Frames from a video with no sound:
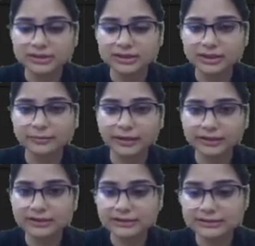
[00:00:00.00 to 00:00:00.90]
j
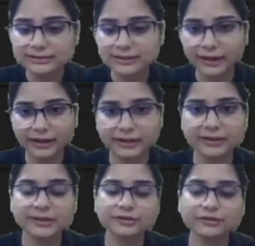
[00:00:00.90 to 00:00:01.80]
minus I.
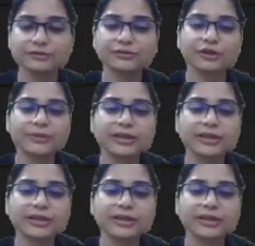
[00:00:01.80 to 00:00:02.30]
So from